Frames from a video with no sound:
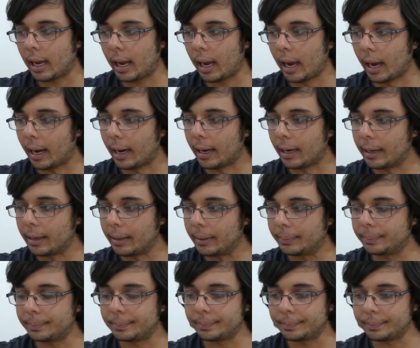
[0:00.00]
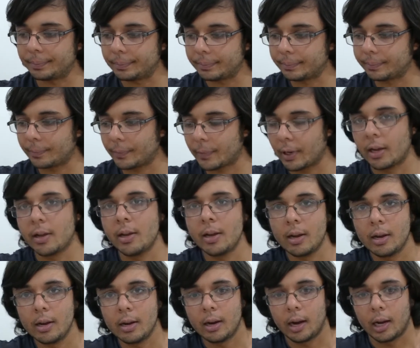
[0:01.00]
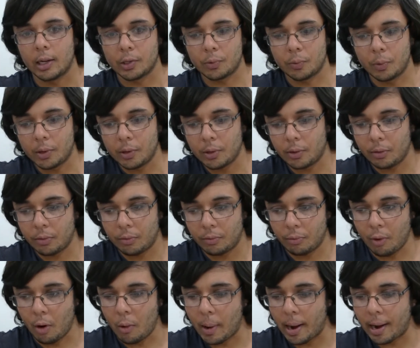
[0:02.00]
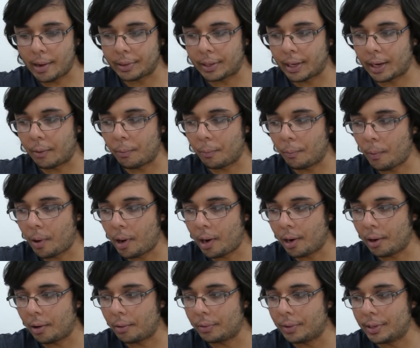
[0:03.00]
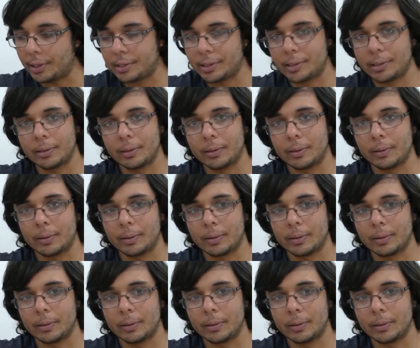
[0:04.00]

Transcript: And I just want to throw out that while this